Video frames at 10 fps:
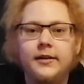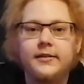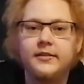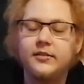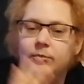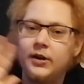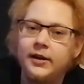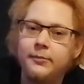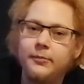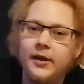this is
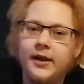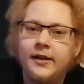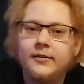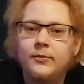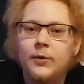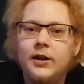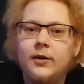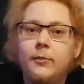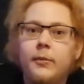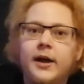William and
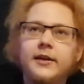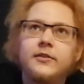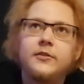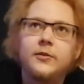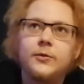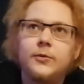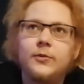welcome back to